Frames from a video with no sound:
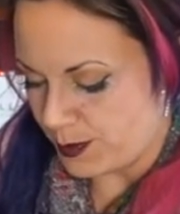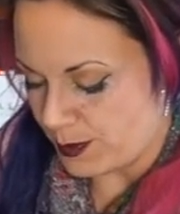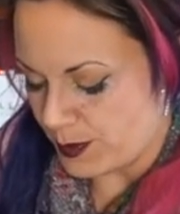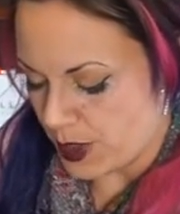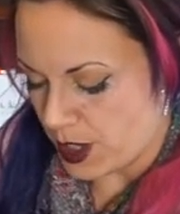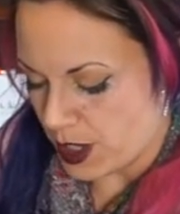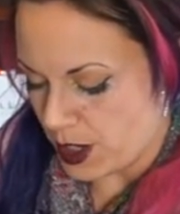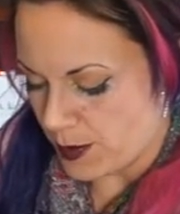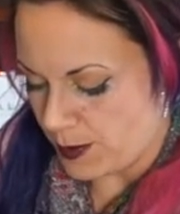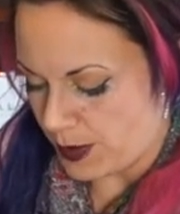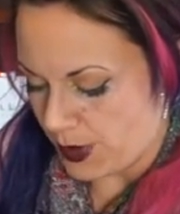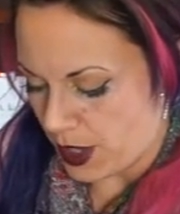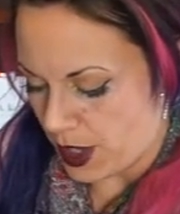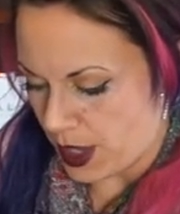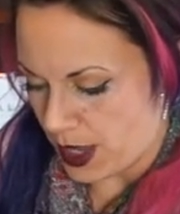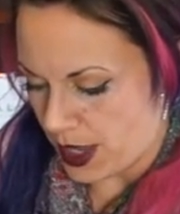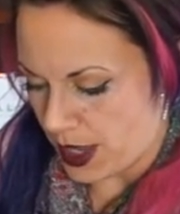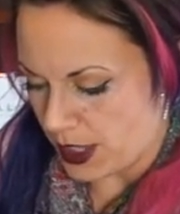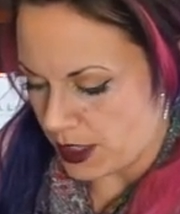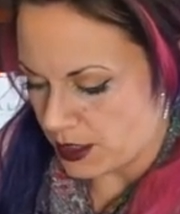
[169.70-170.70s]
uh,
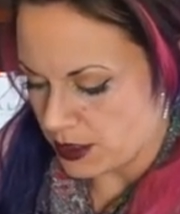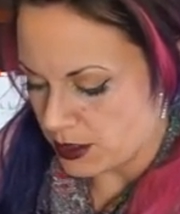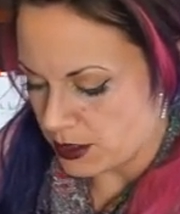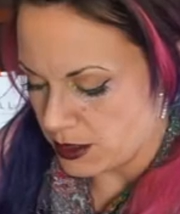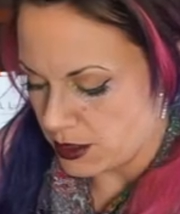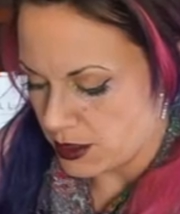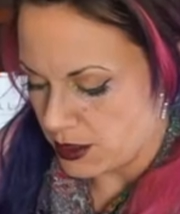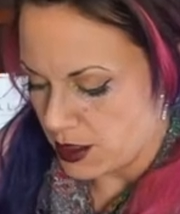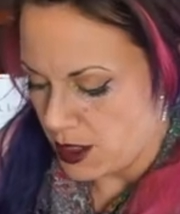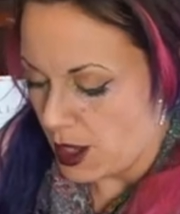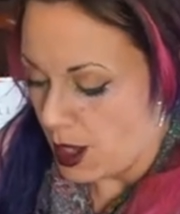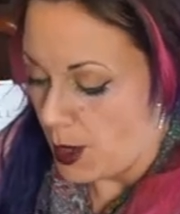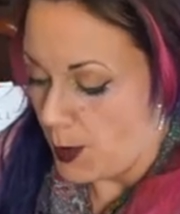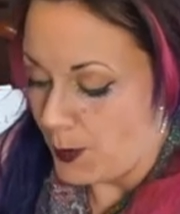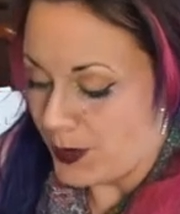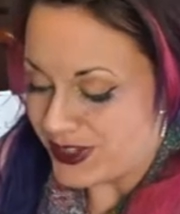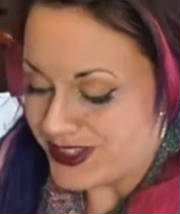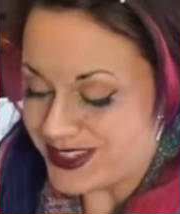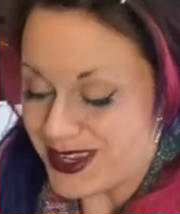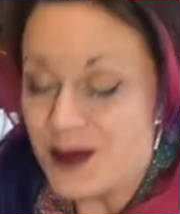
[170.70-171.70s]
buy,
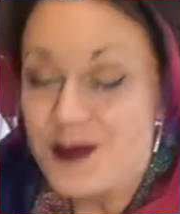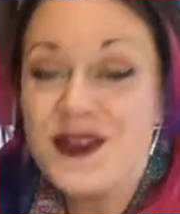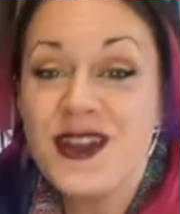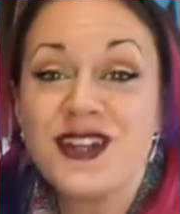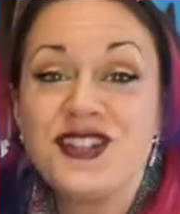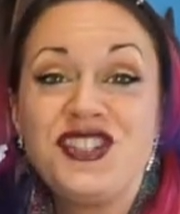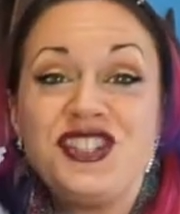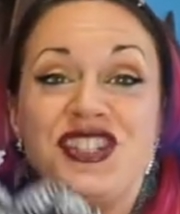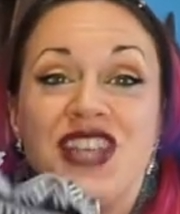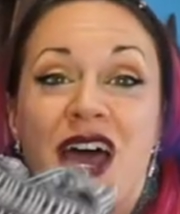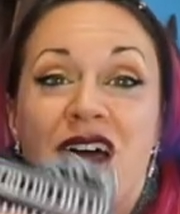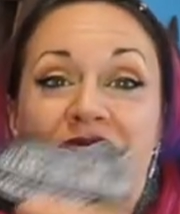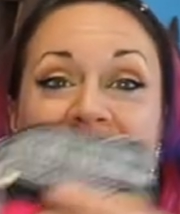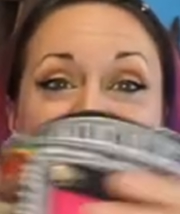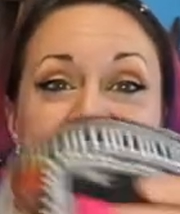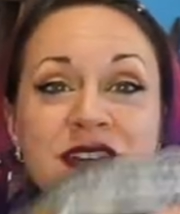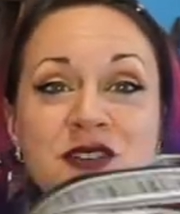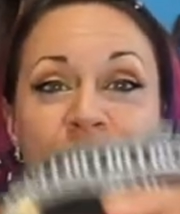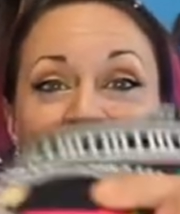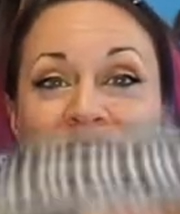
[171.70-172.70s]
but I'm not sorry.
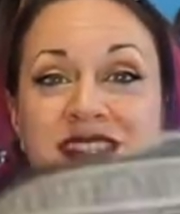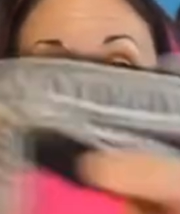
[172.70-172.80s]
It was